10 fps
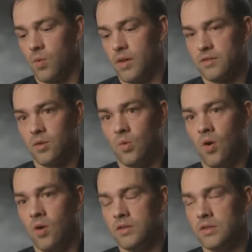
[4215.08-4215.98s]
western
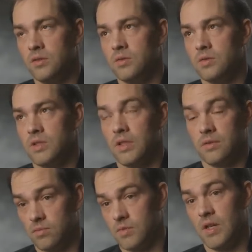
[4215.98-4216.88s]
wall, too, to
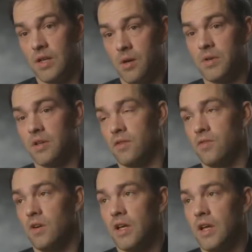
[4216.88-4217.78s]
get up into the
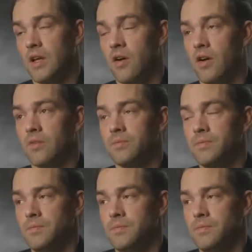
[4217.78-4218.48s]
front gate area.